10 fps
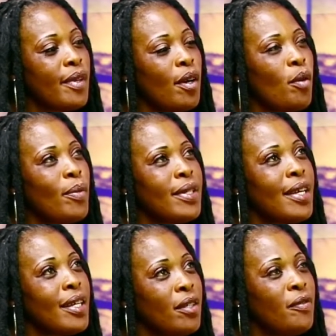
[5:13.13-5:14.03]
Oh, um, me
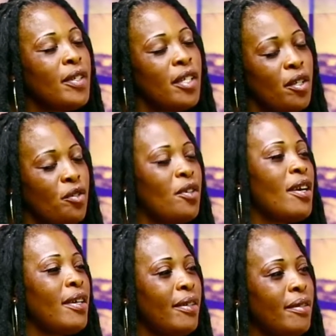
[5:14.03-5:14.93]
started for Central
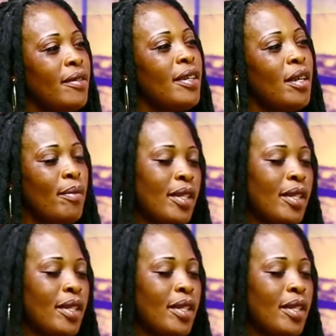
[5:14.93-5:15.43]
and I was a